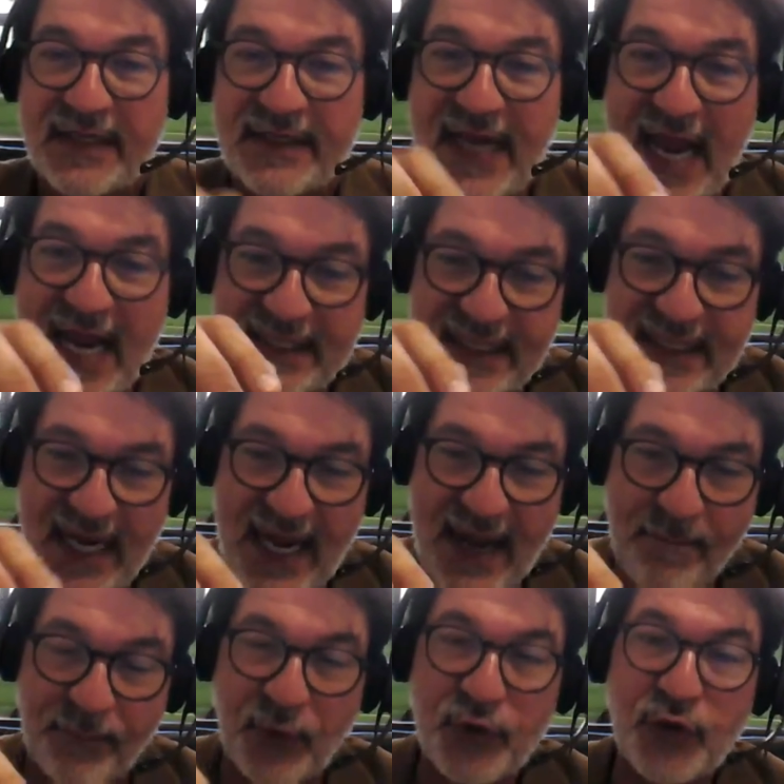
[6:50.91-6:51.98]
that
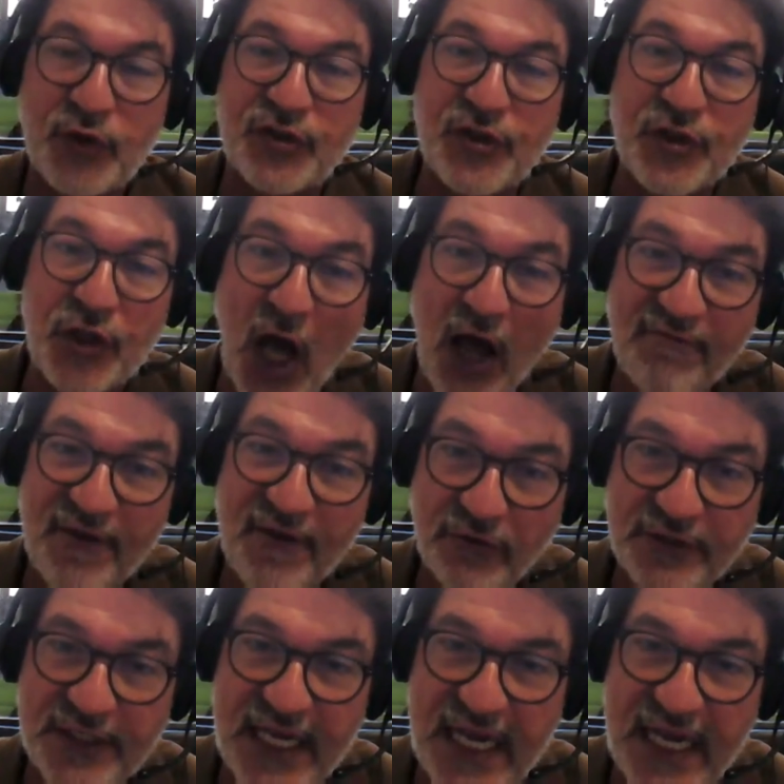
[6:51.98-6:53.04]
produce
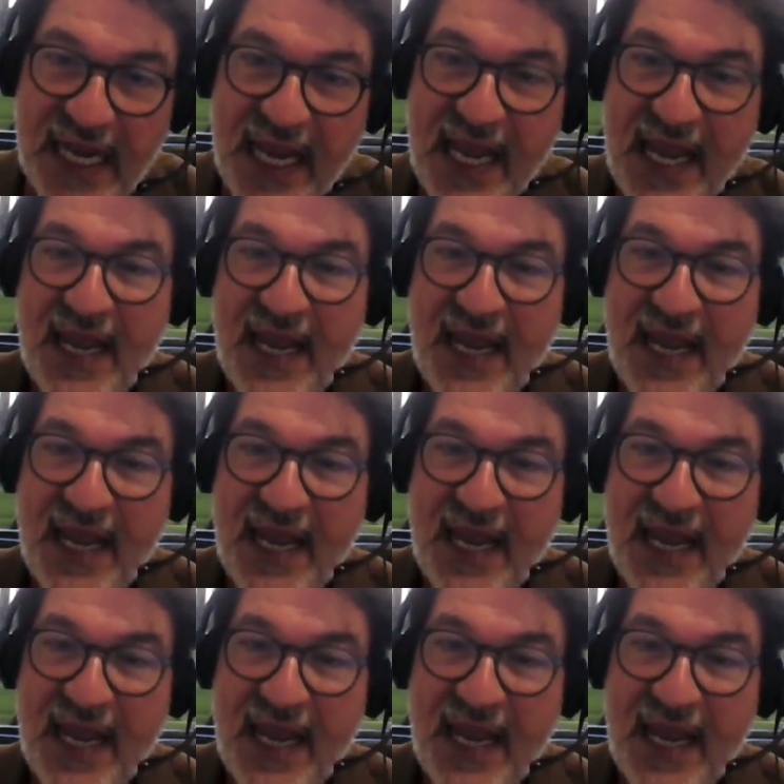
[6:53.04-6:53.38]
novelty,